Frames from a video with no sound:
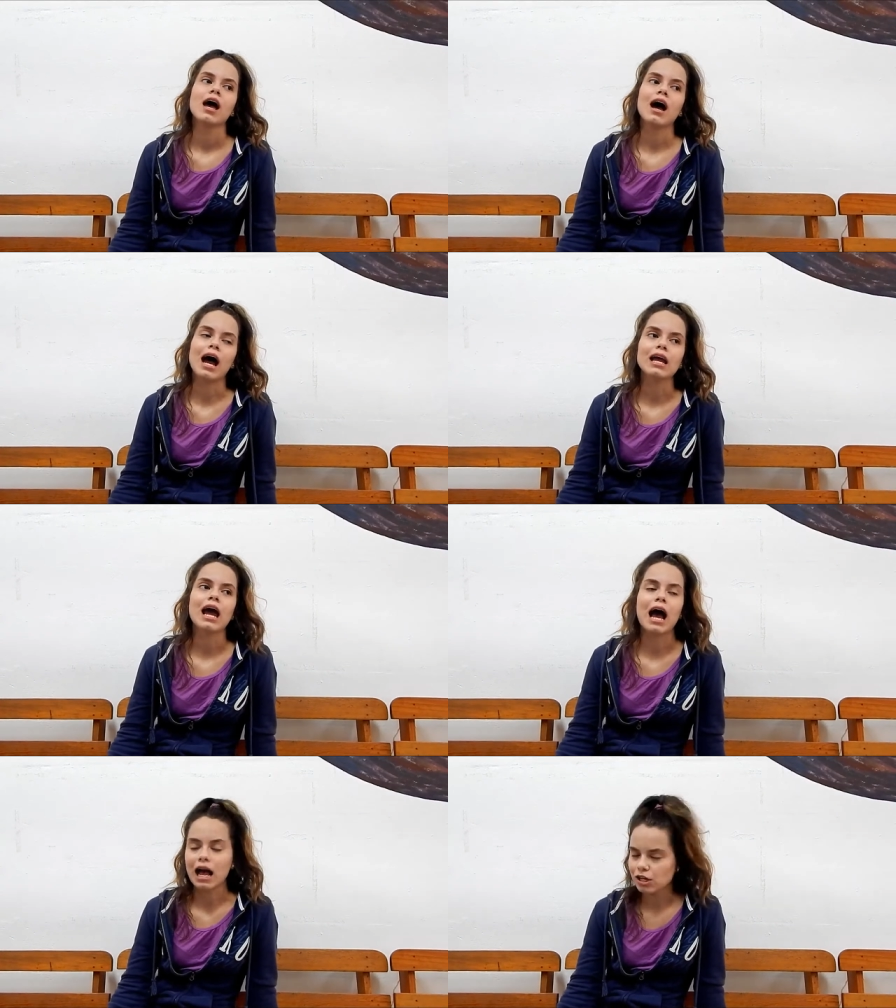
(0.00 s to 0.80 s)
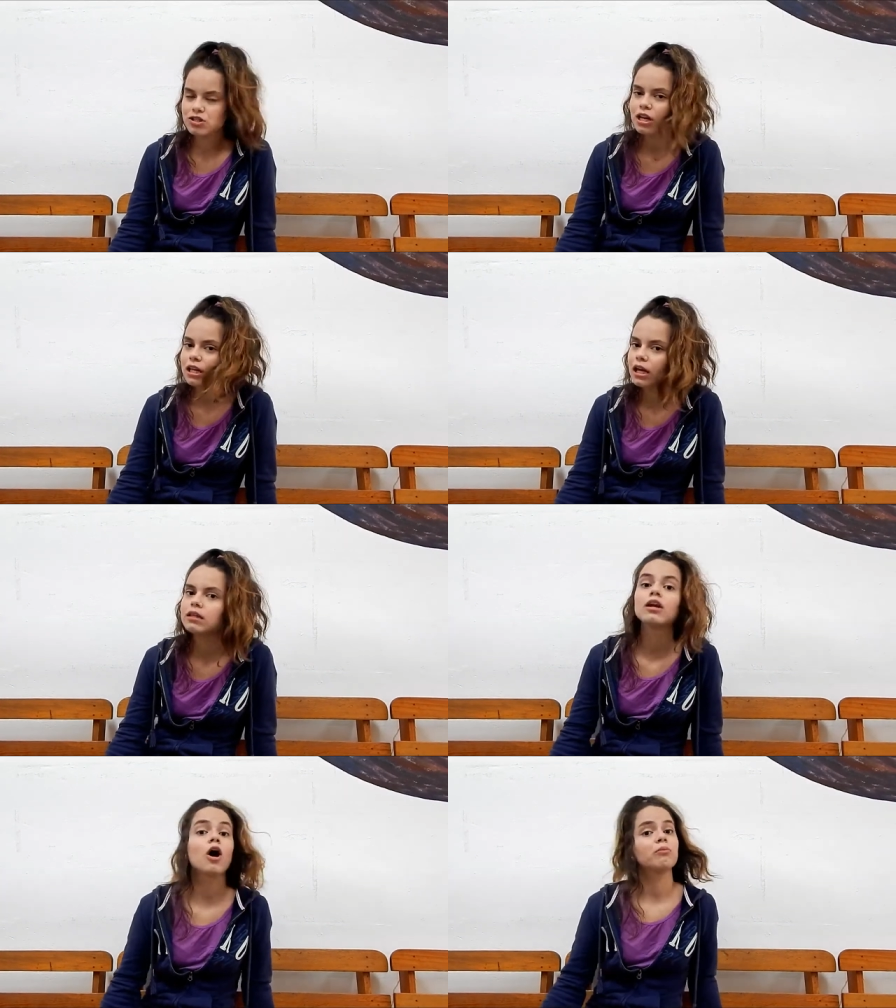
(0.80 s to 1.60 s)
I actually
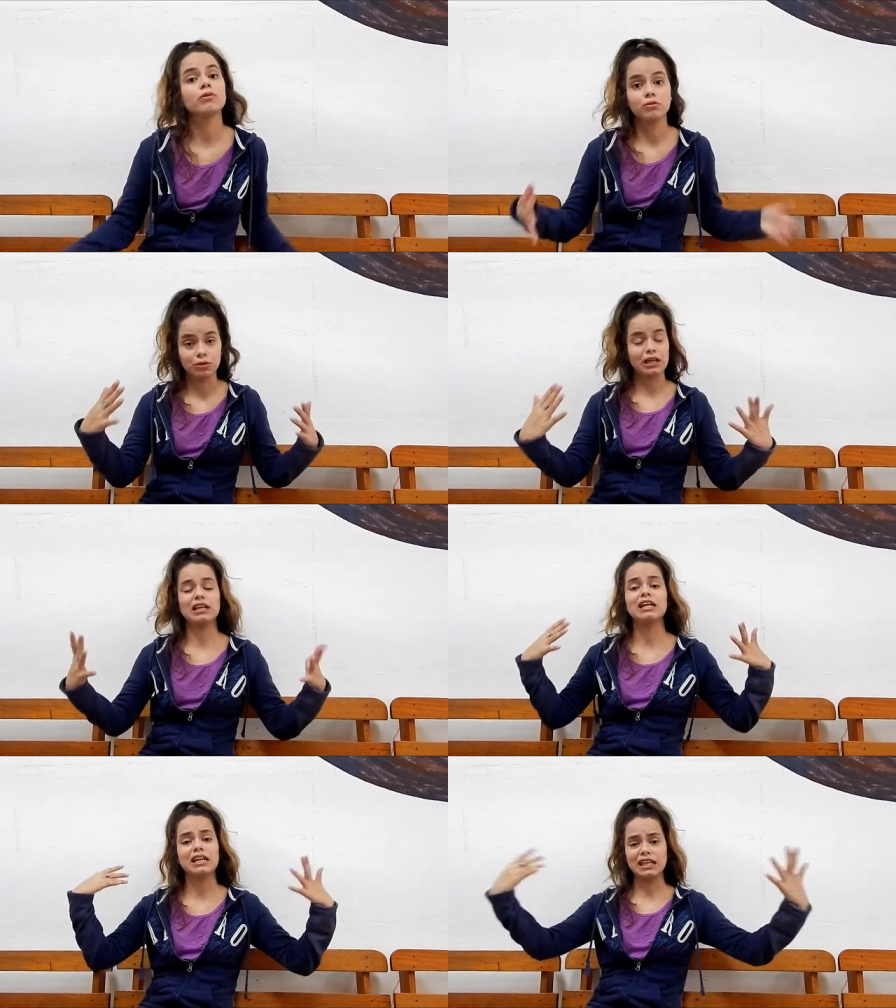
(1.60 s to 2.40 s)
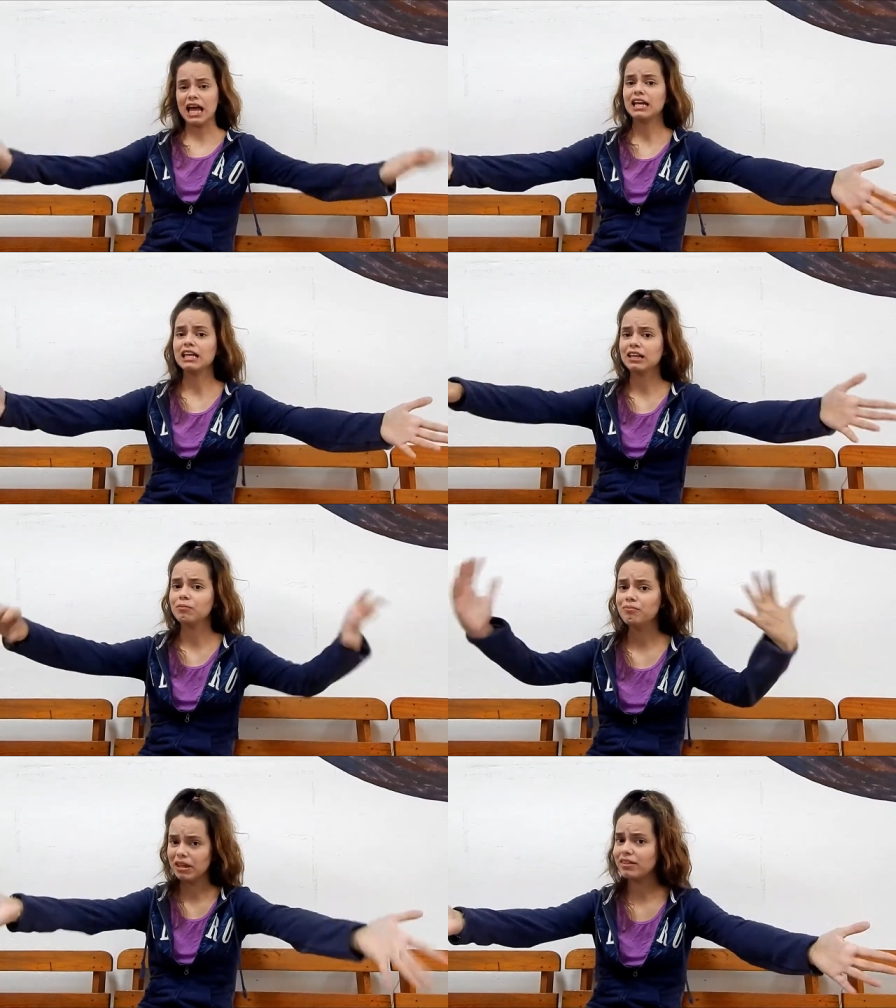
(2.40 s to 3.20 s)
ended up really liking
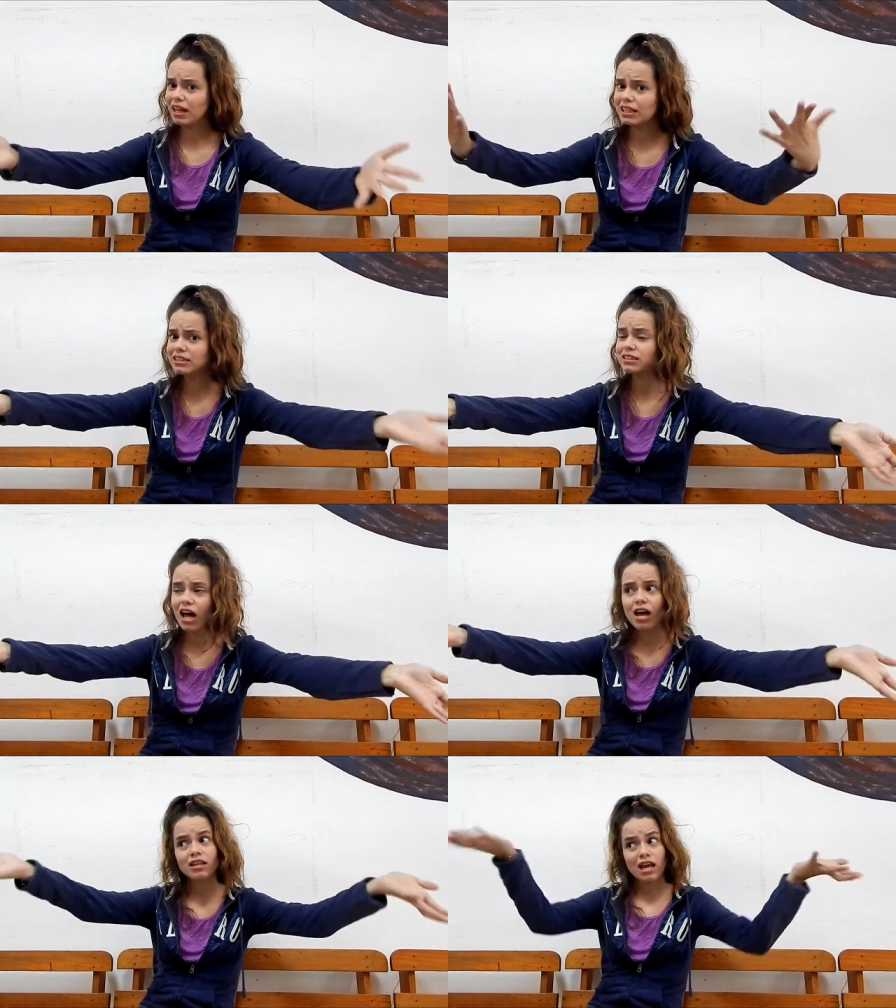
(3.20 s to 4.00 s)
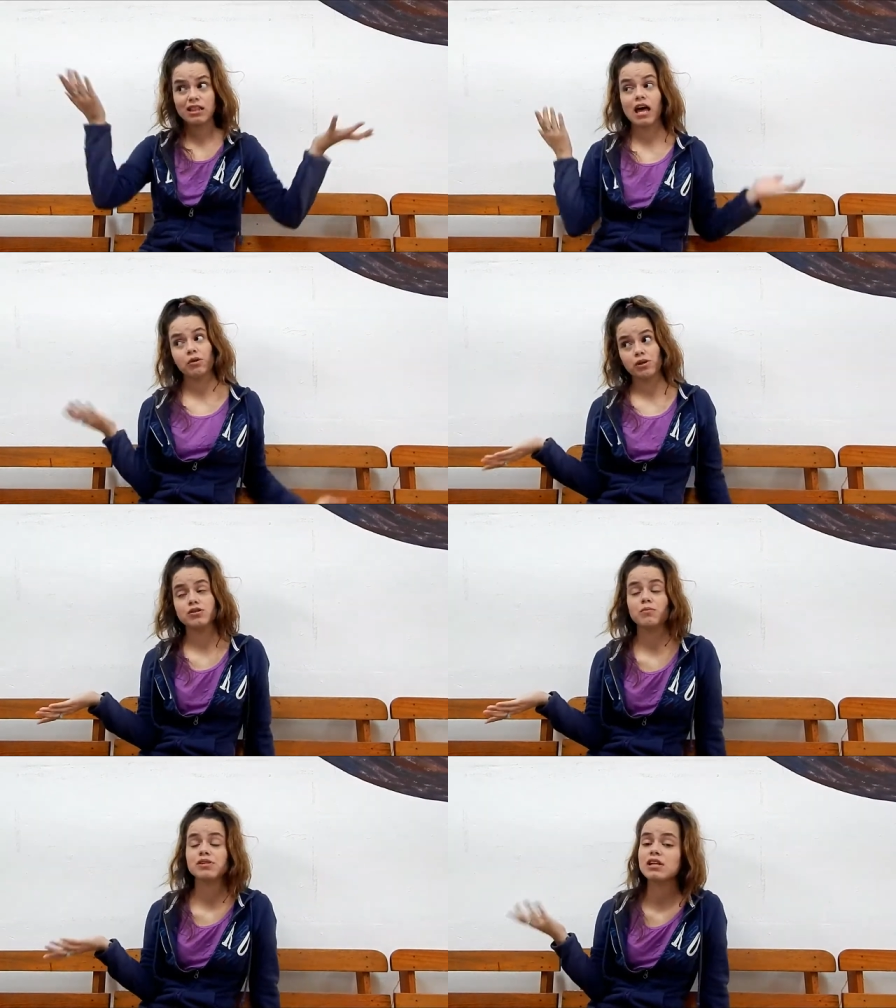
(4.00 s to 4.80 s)
Midnight Sun and that was
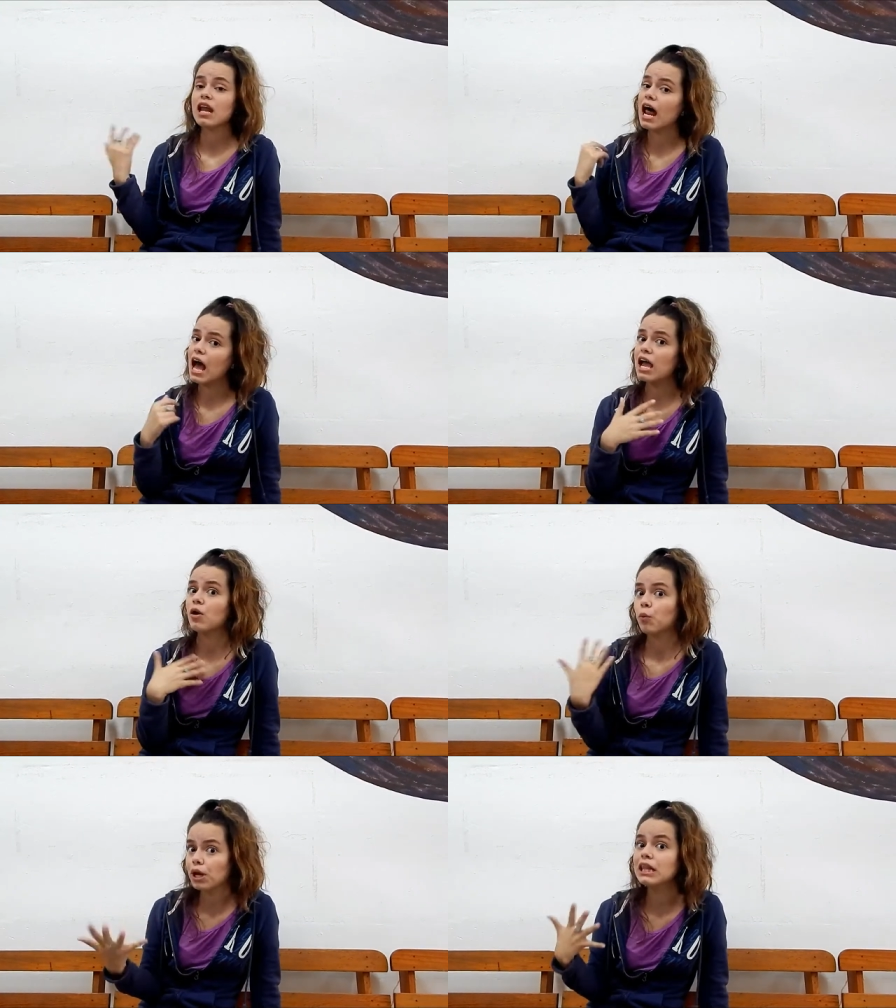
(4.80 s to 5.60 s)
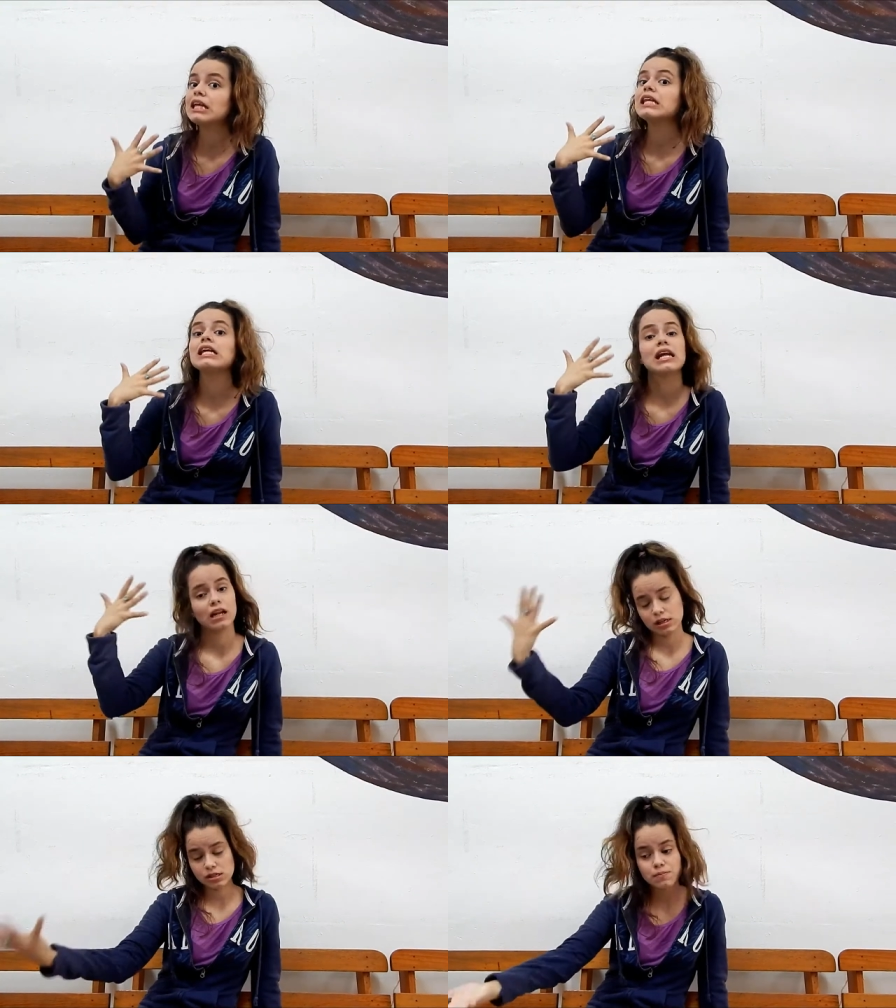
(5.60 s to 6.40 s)
something that I really didn't
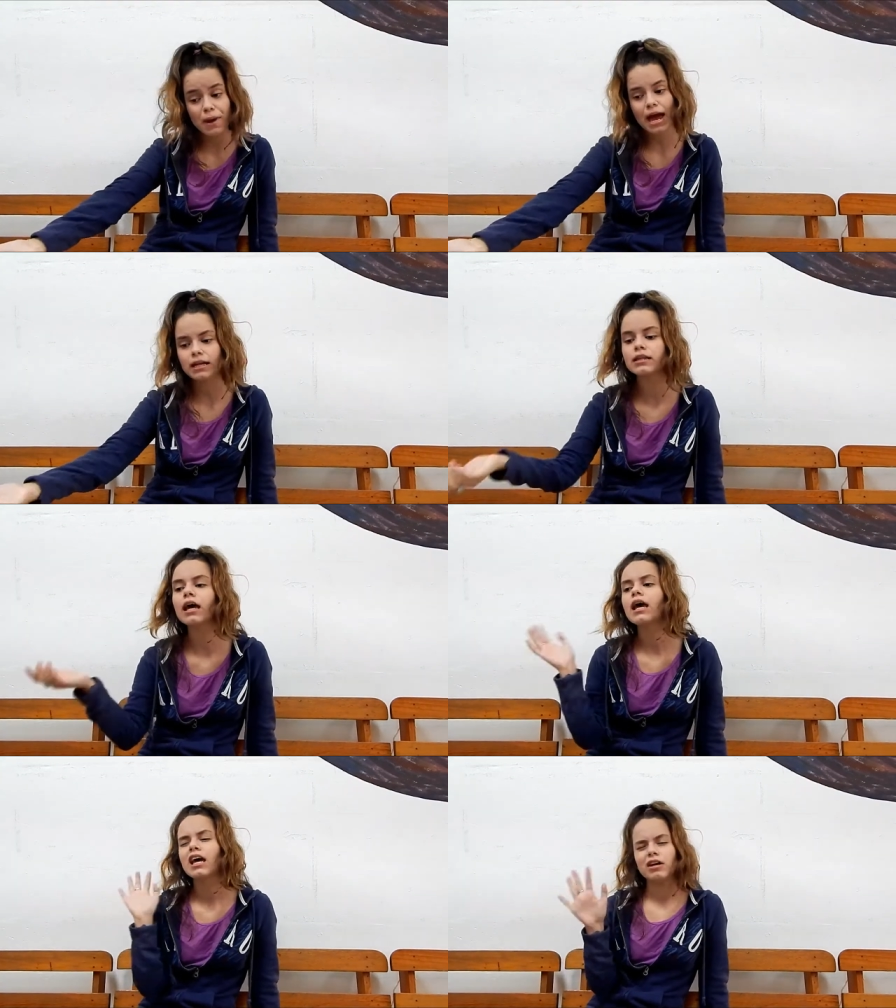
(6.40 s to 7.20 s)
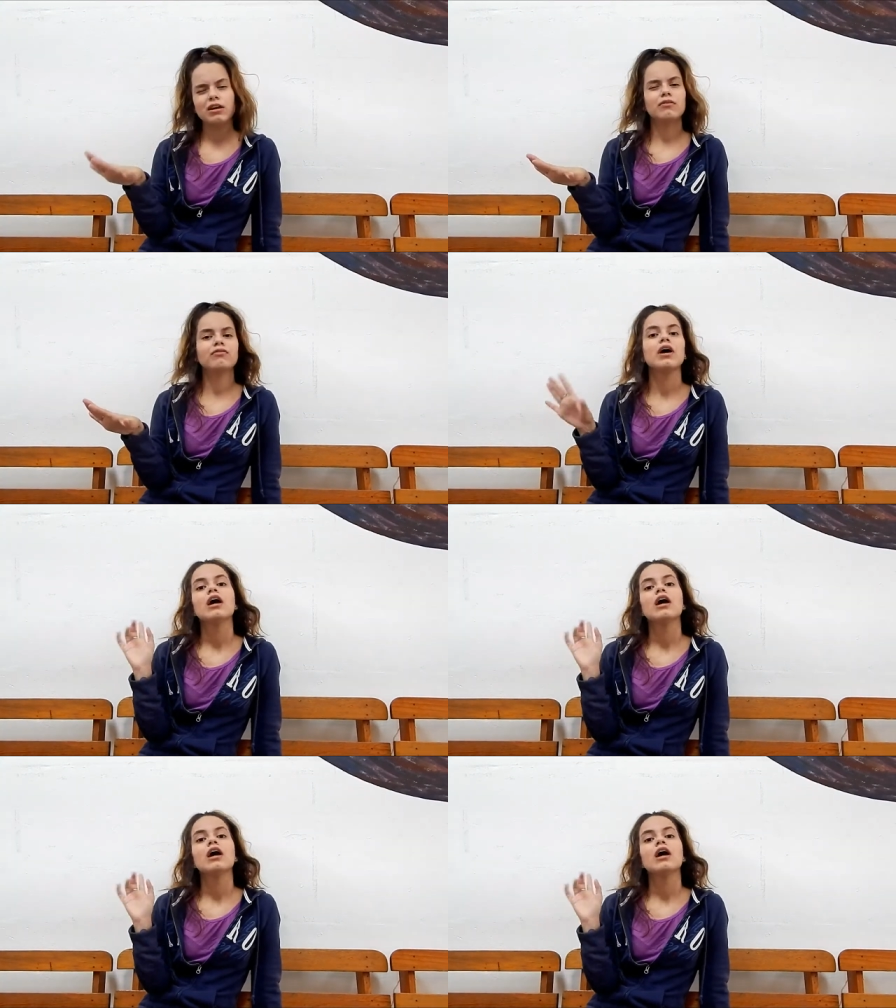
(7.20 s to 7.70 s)
expect if